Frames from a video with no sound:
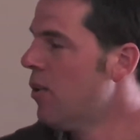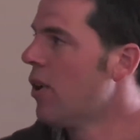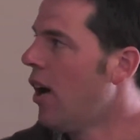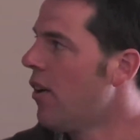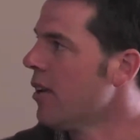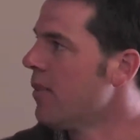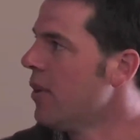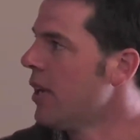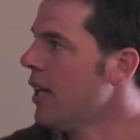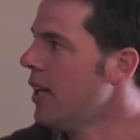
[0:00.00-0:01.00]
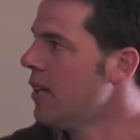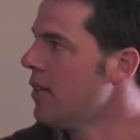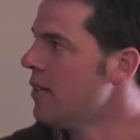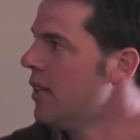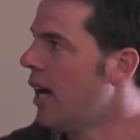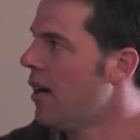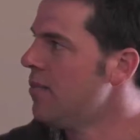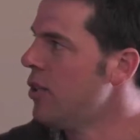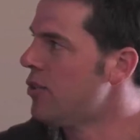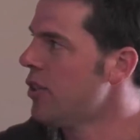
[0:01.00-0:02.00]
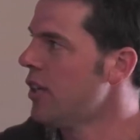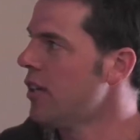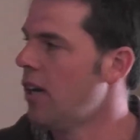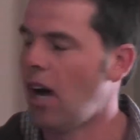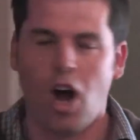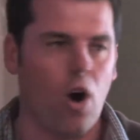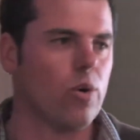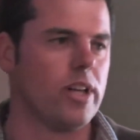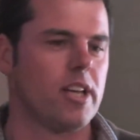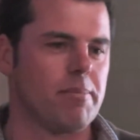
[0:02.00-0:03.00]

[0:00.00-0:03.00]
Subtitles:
water holding ability, nutrient holding